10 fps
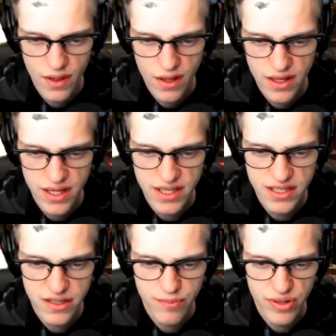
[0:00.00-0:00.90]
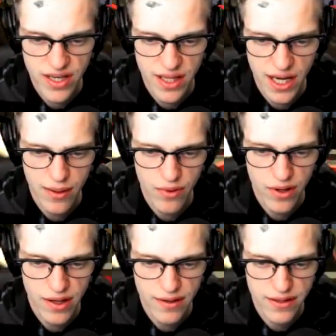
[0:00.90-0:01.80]
Could easily play
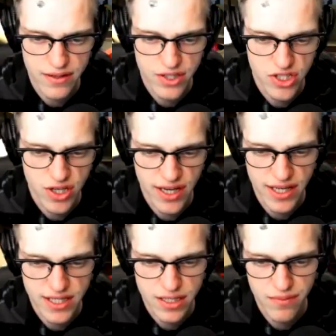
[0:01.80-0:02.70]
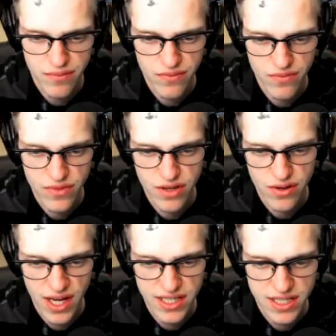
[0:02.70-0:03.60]
library and just try to get some, you know,
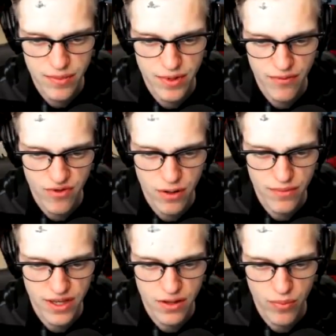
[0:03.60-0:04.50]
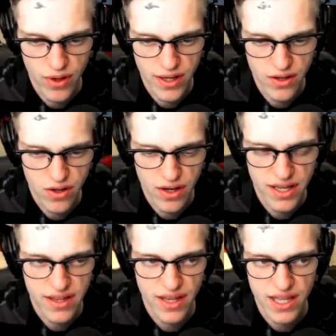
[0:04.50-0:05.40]
guys coming up from either boiler or
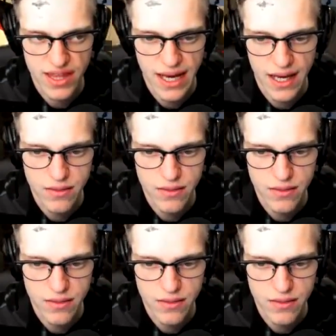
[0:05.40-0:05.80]
anything like that.